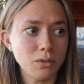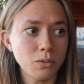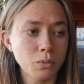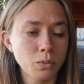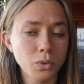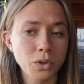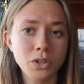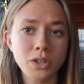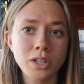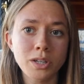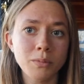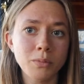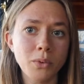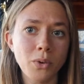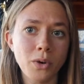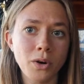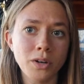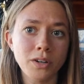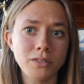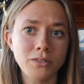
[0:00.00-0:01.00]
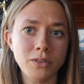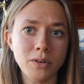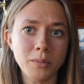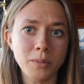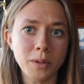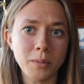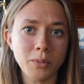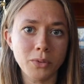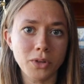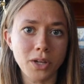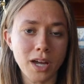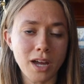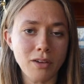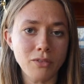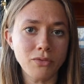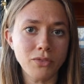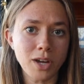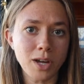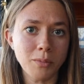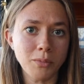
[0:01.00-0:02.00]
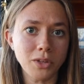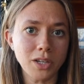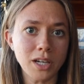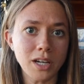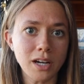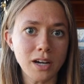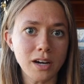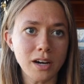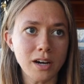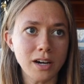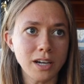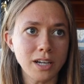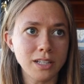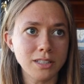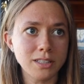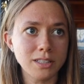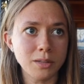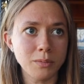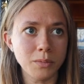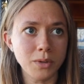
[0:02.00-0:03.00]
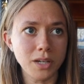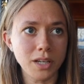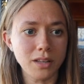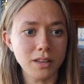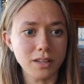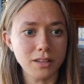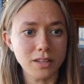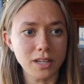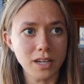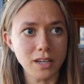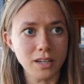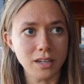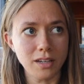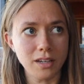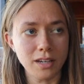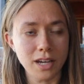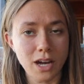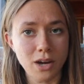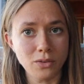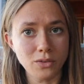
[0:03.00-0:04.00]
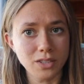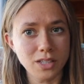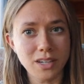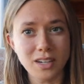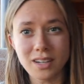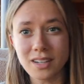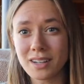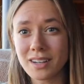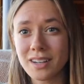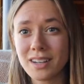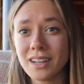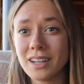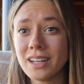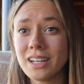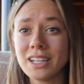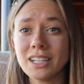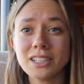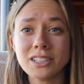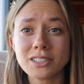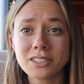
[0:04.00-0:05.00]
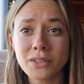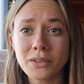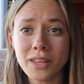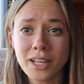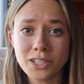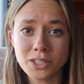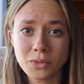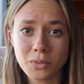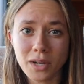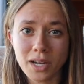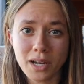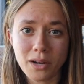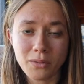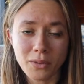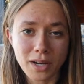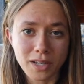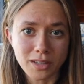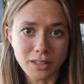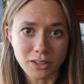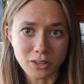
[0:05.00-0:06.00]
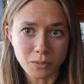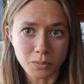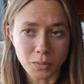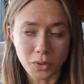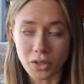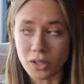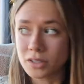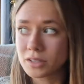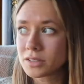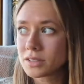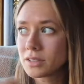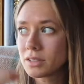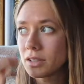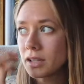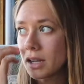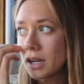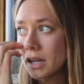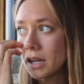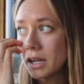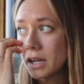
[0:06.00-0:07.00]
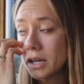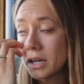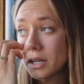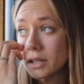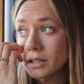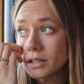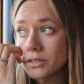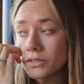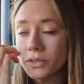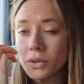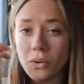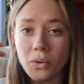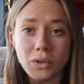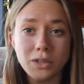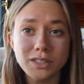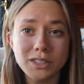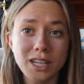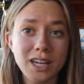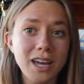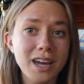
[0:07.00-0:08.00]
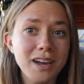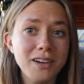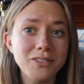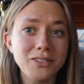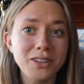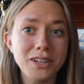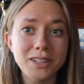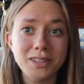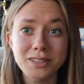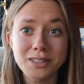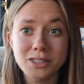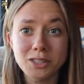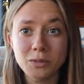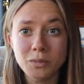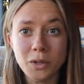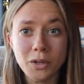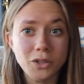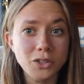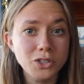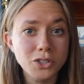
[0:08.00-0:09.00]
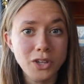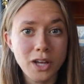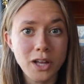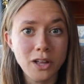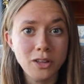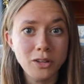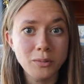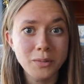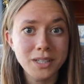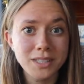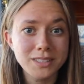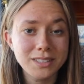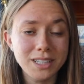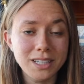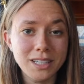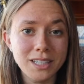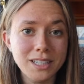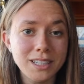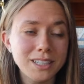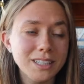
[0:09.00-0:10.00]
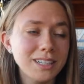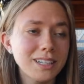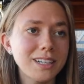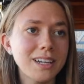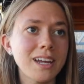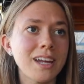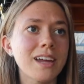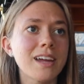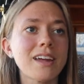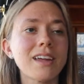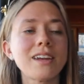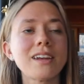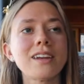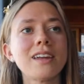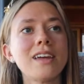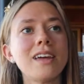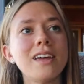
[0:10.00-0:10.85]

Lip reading: really important for people to have family here and somebody that they can count on. So that's why I write these books. And of course, I have like the spiritual elements in it. And